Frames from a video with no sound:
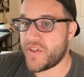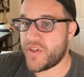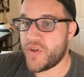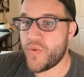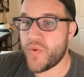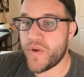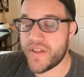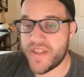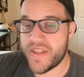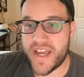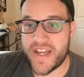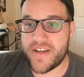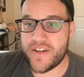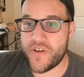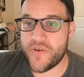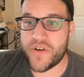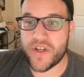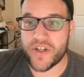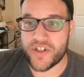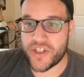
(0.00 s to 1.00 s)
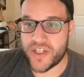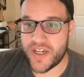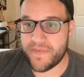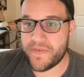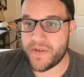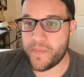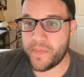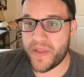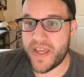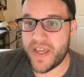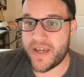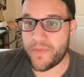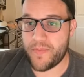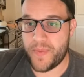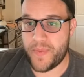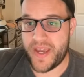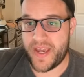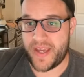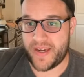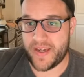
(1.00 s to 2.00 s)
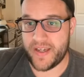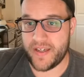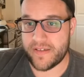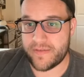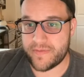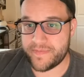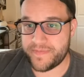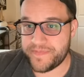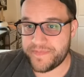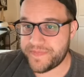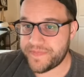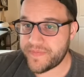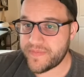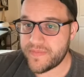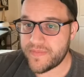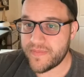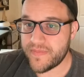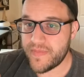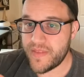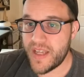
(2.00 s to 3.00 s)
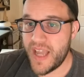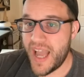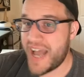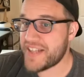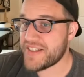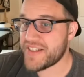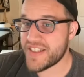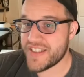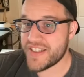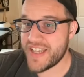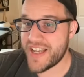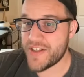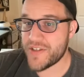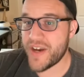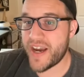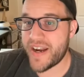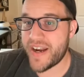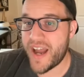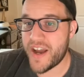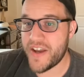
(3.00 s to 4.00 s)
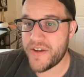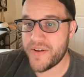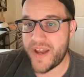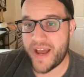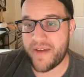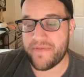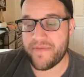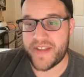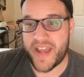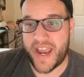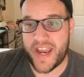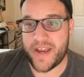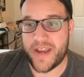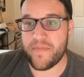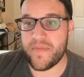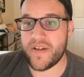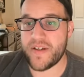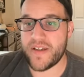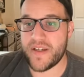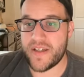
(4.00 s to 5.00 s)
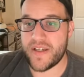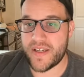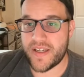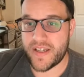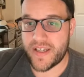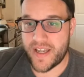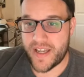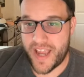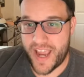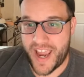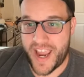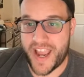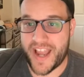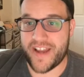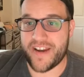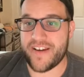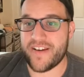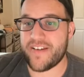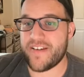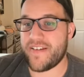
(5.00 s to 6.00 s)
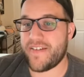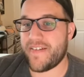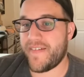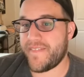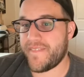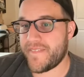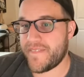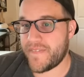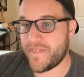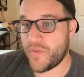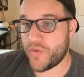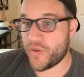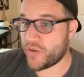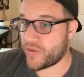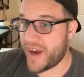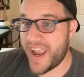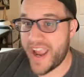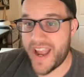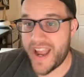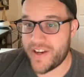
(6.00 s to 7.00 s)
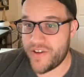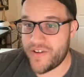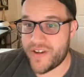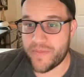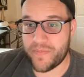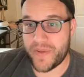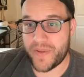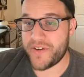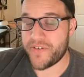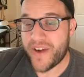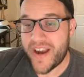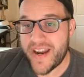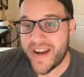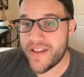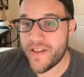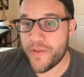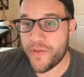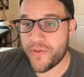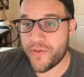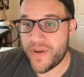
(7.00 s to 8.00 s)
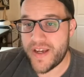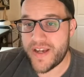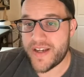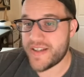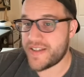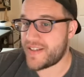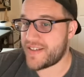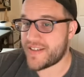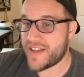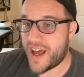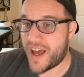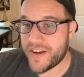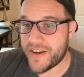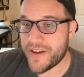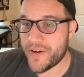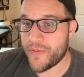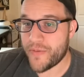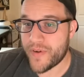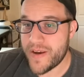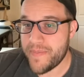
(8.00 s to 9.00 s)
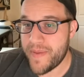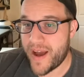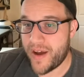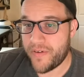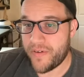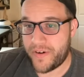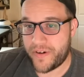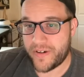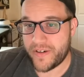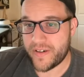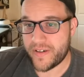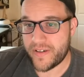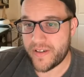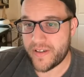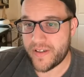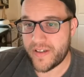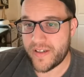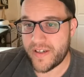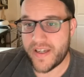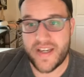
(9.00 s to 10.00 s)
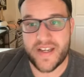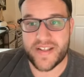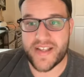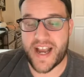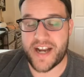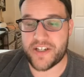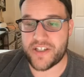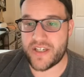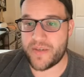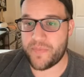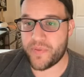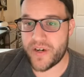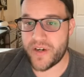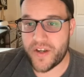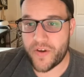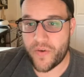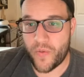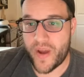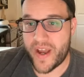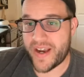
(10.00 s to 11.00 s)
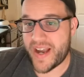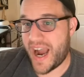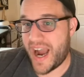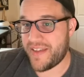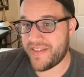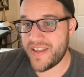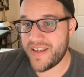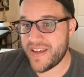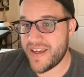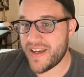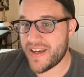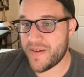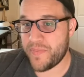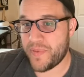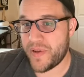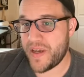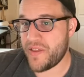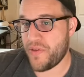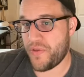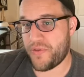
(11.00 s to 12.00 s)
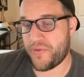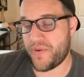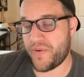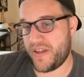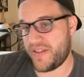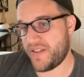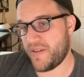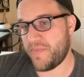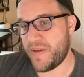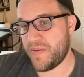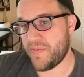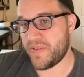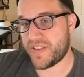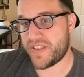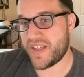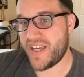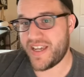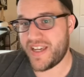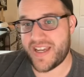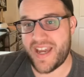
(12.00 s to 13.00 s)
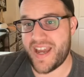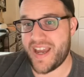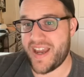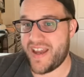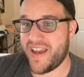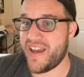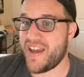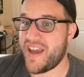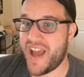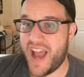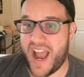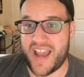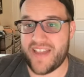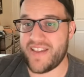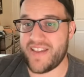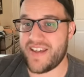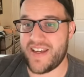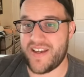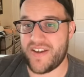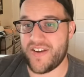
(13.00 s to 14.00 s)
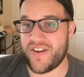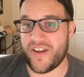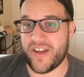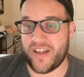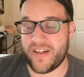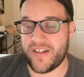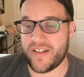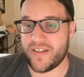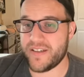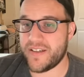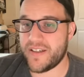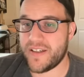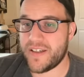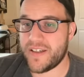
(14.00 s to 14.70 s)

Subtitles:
you could shift to playing big. As it stands right now, you'd have Dame and Grant. You could play Grant at the three because he's not a good rebounder. He's actually pretty quick. I think he could play the three. Some people say he can't. I think he could.